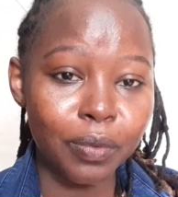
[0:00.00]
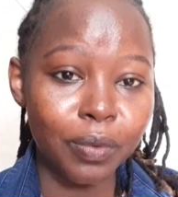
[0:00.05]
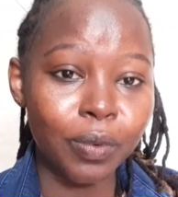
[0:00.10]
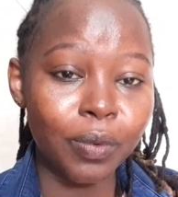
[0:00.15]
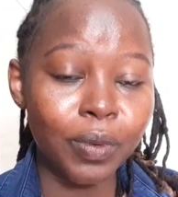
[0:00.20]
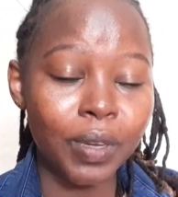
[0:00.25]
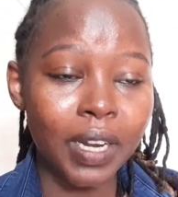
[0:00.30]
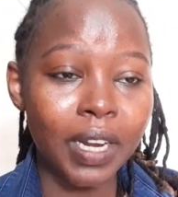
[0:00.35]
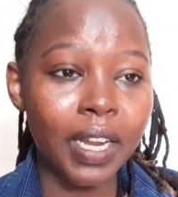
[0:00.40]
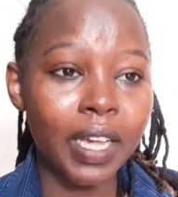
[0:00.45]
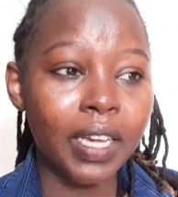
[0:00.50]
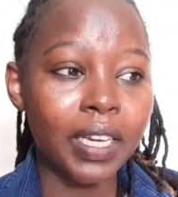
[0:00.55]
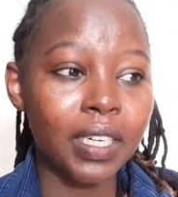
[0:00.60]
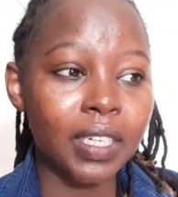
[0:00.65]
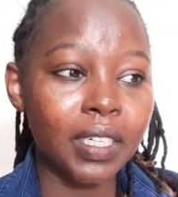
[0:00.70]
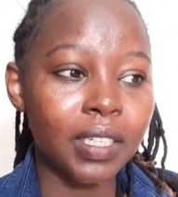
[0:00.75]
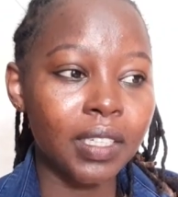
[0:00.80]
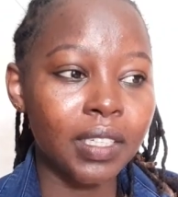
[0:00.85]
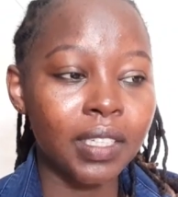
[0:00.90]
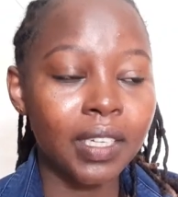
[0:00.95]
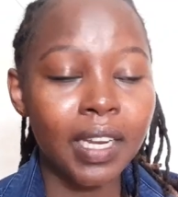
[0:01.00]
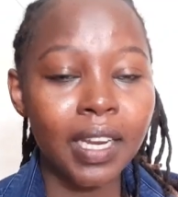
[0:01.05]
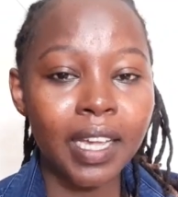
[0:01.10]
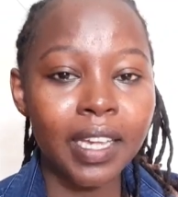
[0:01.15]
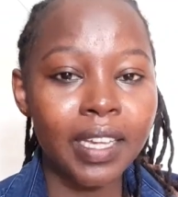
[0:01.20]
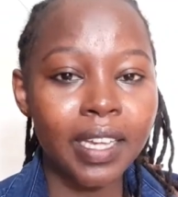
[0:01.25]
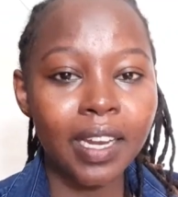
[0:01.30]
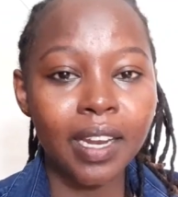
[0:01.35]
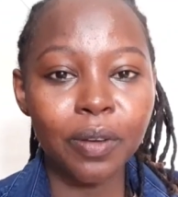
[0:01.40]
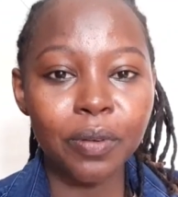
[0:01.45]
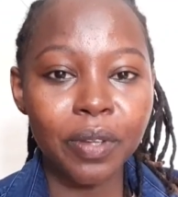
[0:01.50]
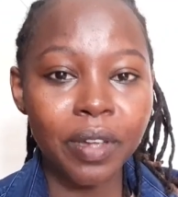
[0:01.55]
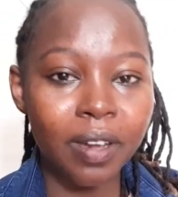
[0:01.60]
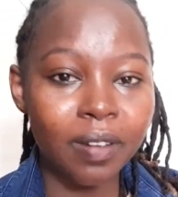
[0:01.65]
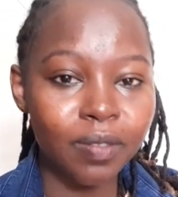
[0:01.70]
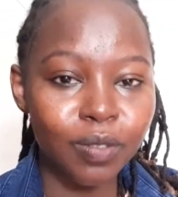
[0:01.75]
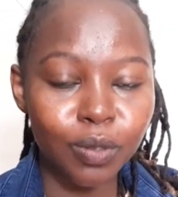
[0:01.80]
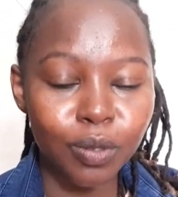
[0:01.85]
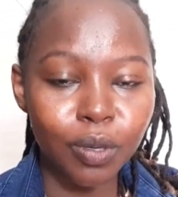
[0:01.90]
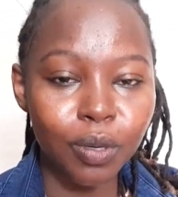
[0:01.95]
we were like, yella, we
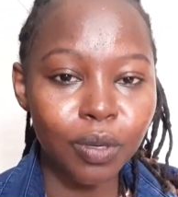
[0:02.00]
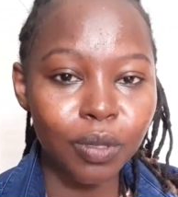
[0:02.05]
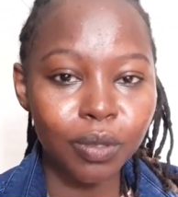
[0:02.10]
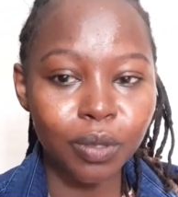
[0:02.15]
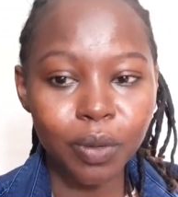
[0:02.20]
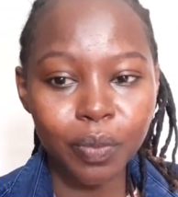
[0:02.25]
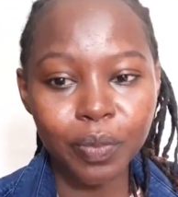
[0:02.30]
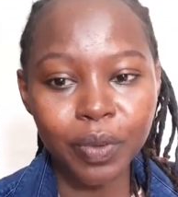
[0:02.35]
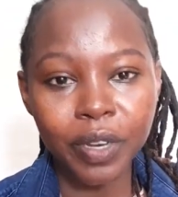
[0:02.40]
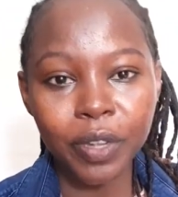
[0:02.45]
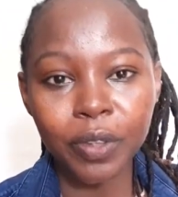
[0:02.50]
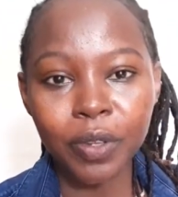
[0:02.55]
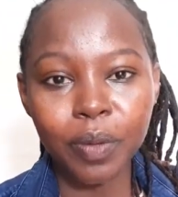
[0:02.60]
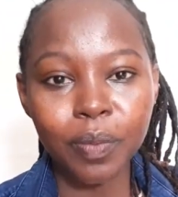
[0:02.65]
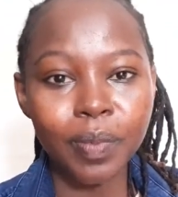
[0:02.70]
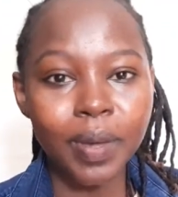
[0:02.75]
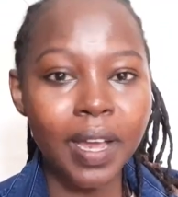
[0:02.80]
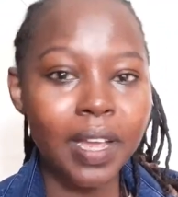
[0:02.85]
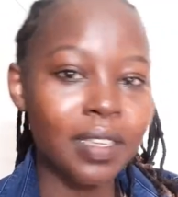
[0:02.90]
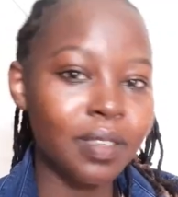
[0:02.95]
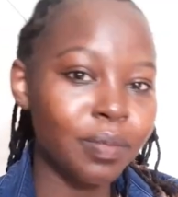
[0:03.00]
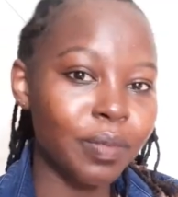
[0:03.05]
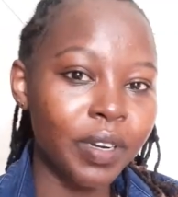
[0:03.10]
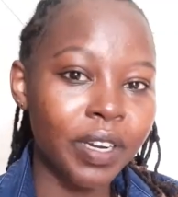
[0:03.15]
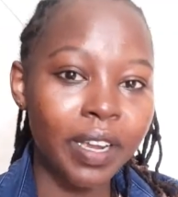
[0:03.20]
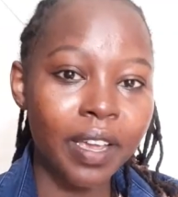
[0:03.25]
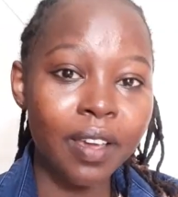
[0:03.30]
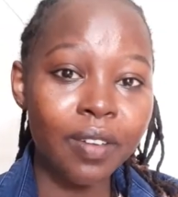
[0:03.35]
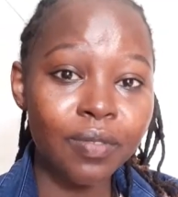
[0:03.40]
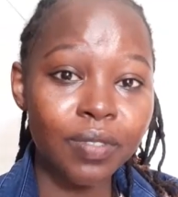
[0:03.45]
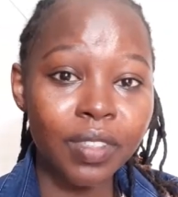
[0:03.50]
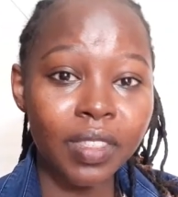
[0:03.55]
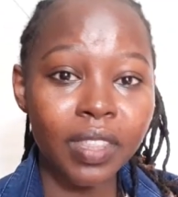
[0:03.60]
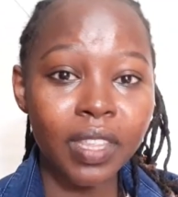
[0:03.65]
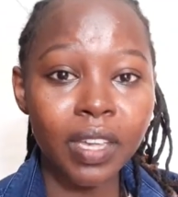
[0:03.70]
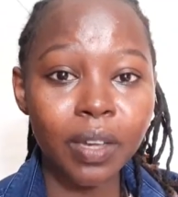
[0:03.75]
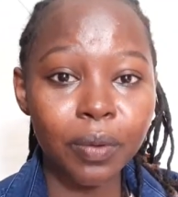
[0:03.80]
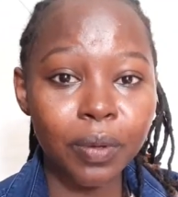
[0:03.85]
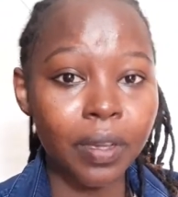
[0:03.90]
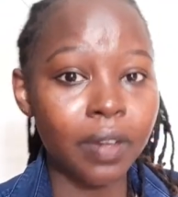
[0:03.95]
have to go. So bring your bags, bring
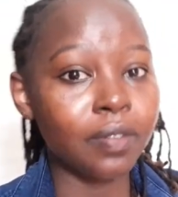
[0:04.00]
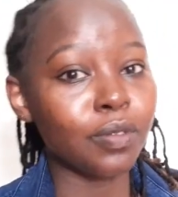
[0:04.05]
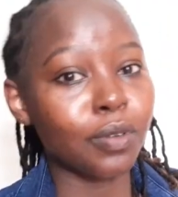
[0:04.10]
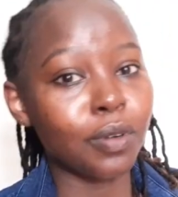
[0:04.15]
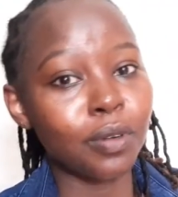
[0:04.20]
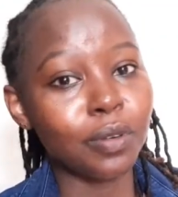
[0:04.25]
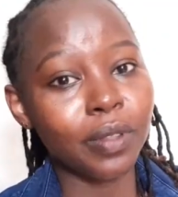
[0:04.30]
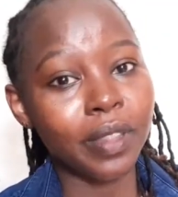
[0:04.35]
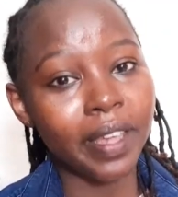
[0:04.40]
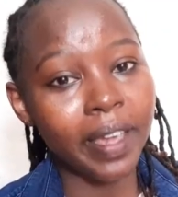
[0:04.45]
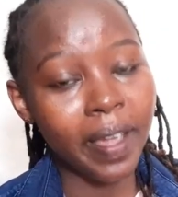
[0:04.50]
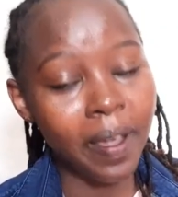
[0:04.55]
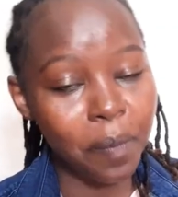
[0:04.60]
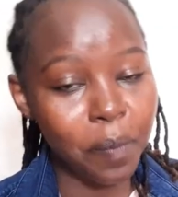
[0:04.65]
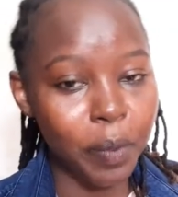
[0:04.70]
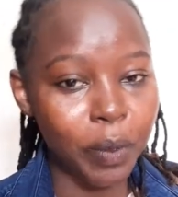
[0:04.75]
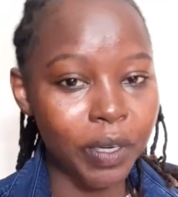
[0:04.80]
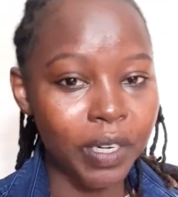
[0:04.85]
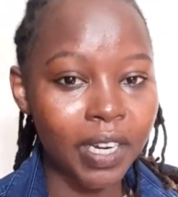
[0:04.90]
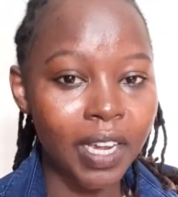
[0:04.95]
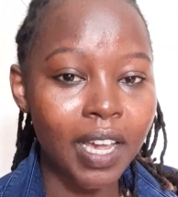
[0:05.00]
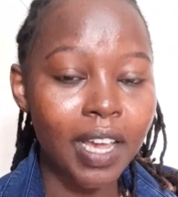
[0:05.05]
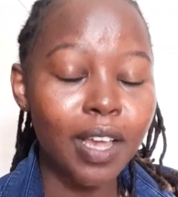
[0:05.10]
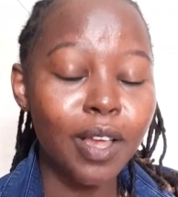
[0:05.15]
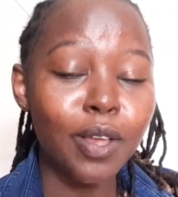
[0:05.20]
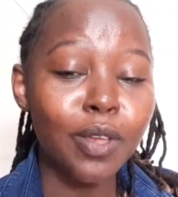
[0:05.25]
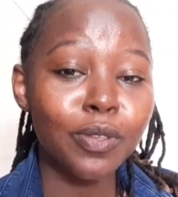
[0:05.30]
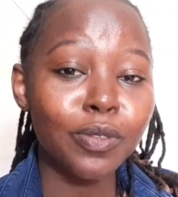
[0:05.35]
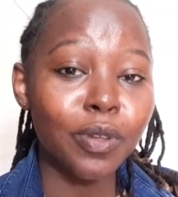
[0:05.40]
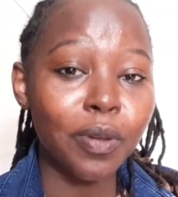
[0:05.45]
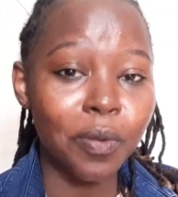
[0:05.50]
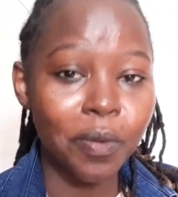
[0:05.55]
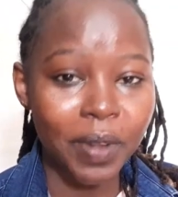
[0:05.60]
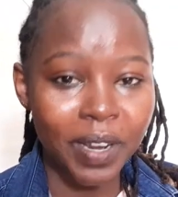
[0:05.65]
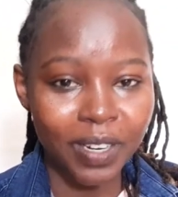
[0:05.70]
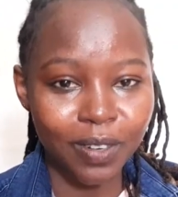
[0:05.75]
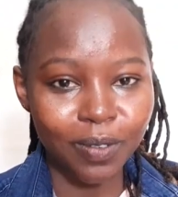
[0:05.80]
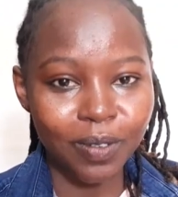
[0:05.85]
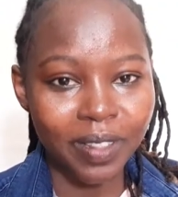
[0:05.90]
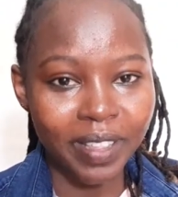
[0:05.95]
everything, we have to go to the airport. So we
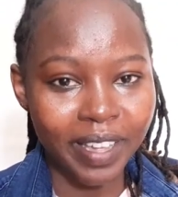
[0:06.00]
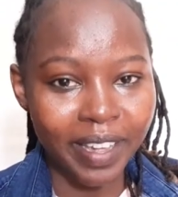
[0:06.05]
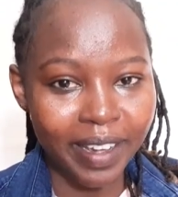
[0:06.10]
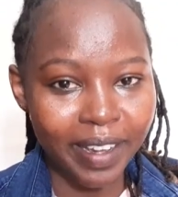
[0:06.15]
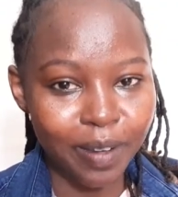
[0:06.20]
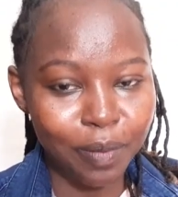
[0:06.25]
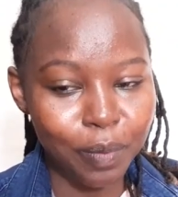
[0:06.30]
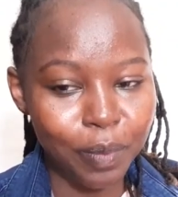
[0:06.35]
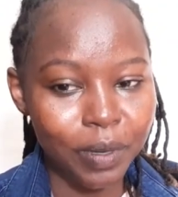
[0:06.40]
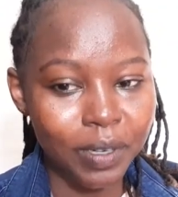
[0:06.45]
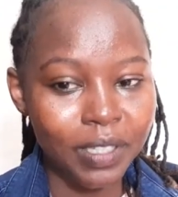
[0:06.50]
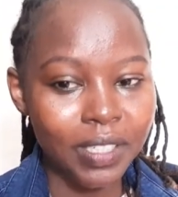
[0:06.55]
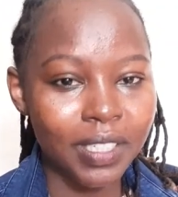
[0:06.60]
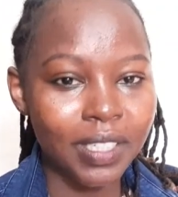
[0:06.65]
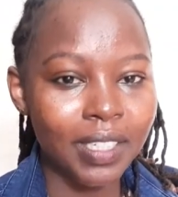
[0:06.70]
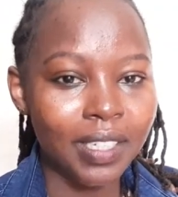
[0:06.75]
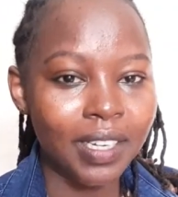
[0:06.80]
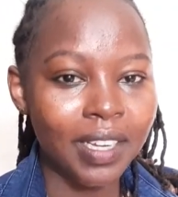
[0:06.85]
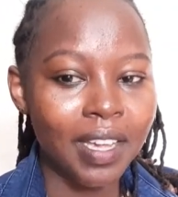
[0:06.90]
went to the airport.